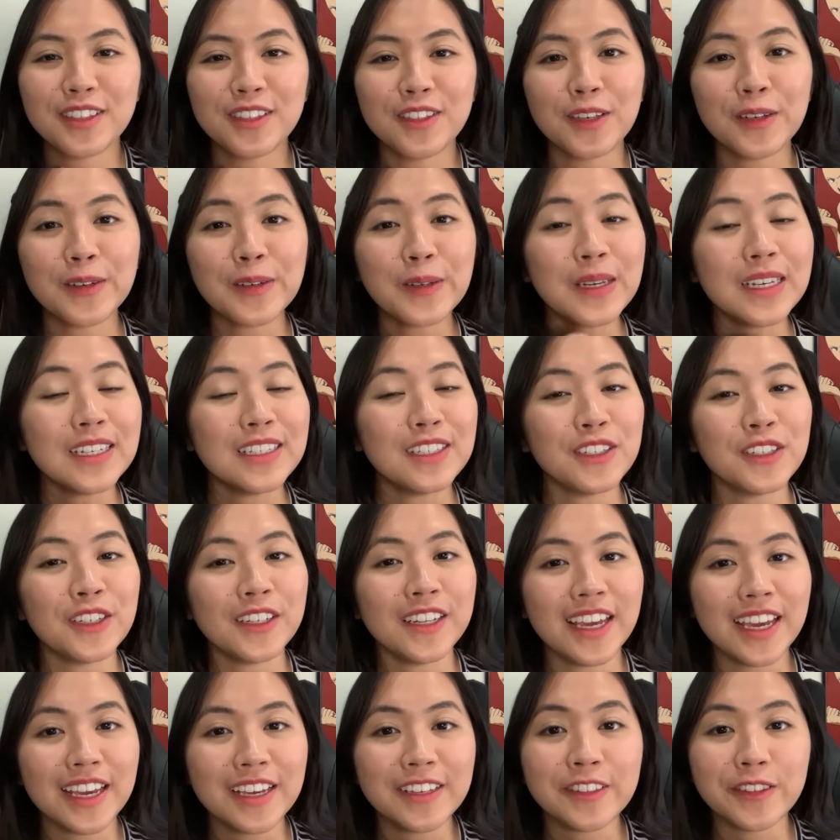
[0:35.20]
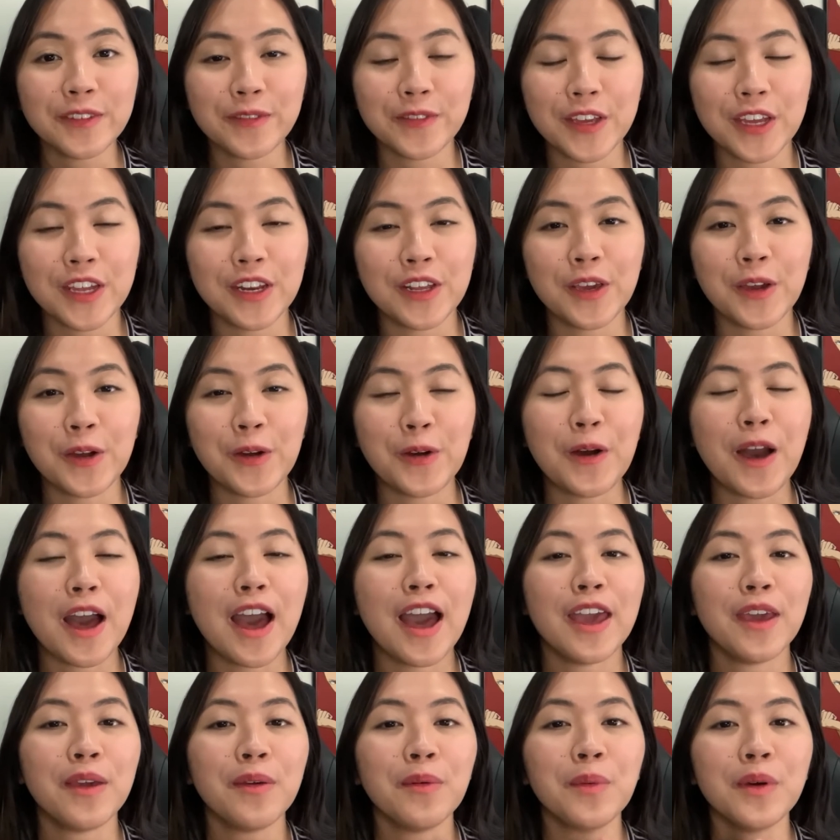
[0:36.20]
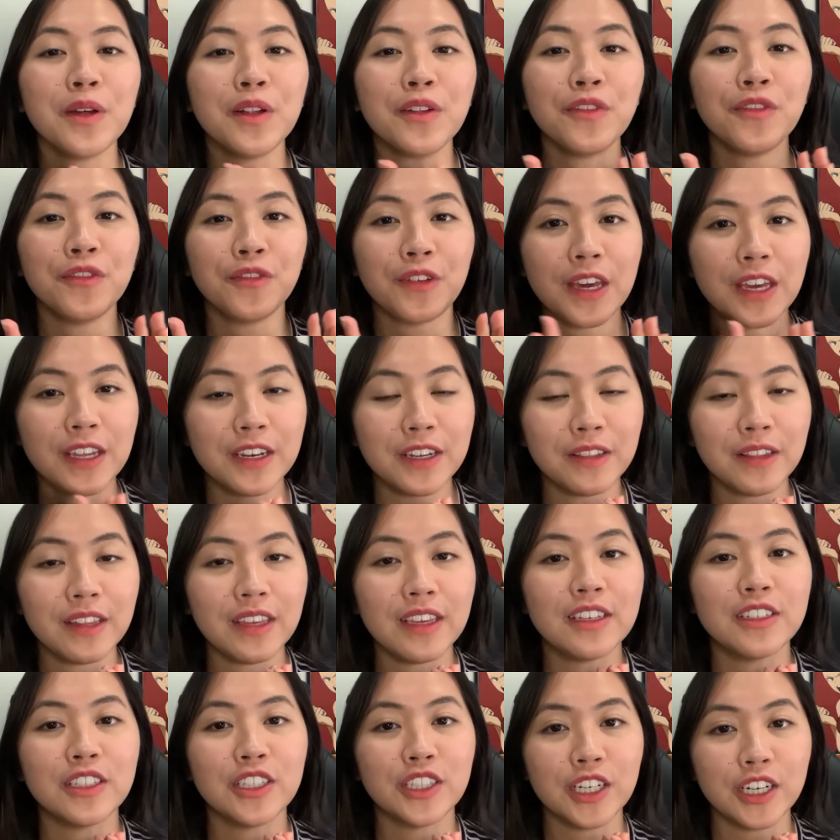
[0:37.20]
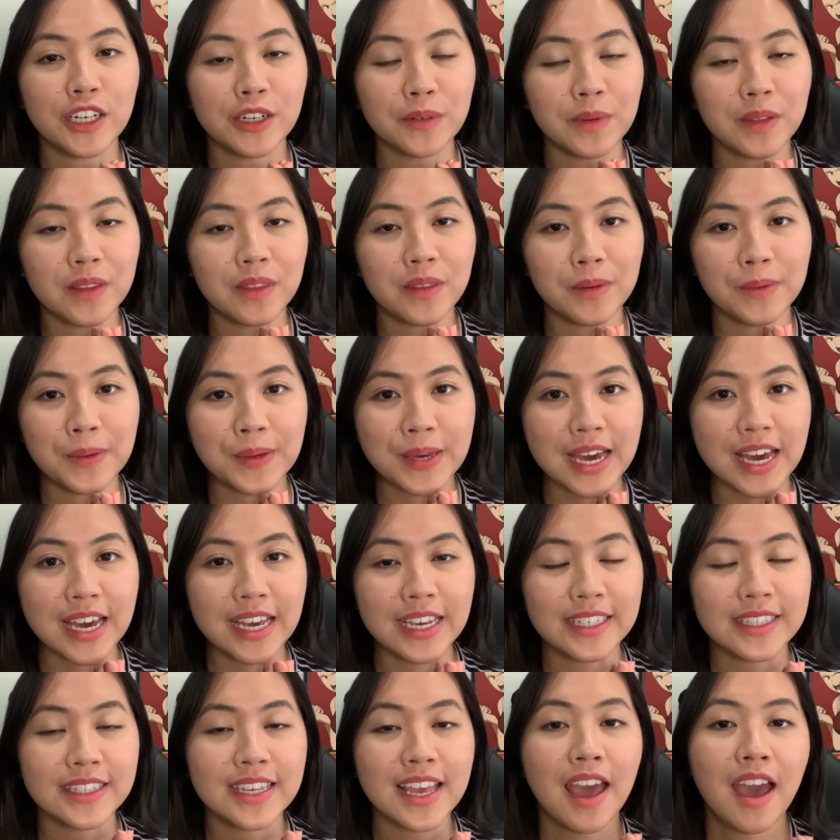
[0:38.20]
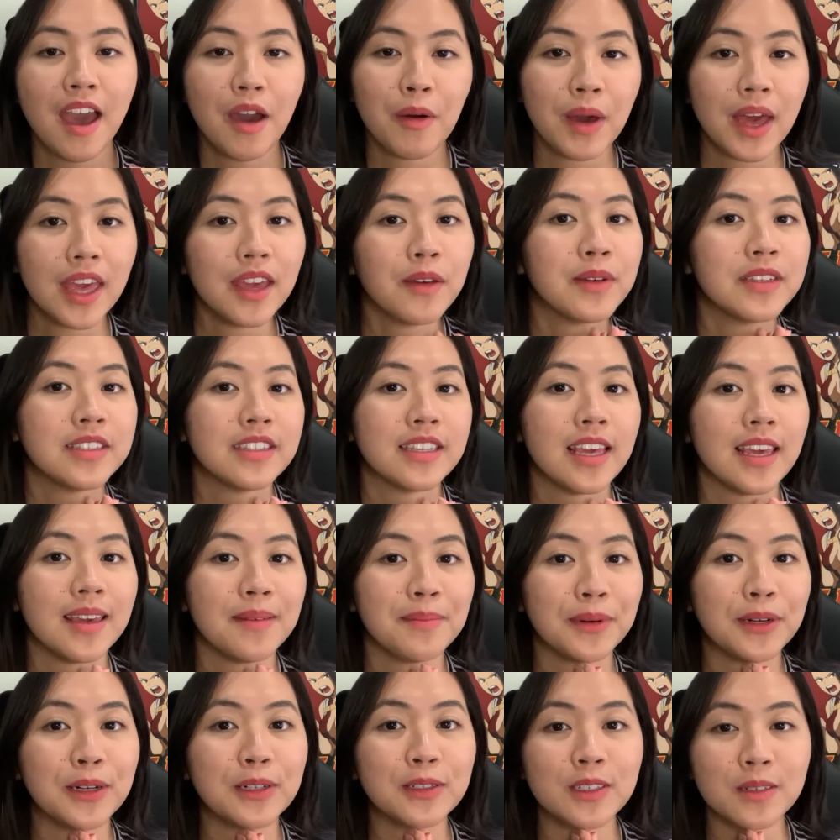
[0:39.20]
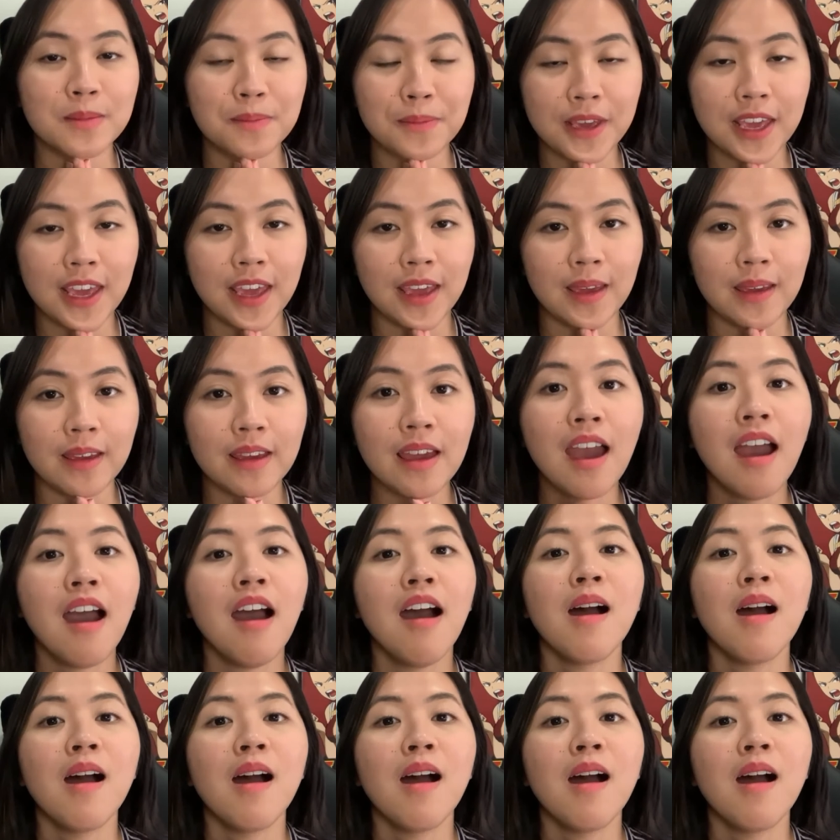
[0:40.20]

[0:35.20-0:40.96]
so in today's video, I will finally share with you guys how I was able to pay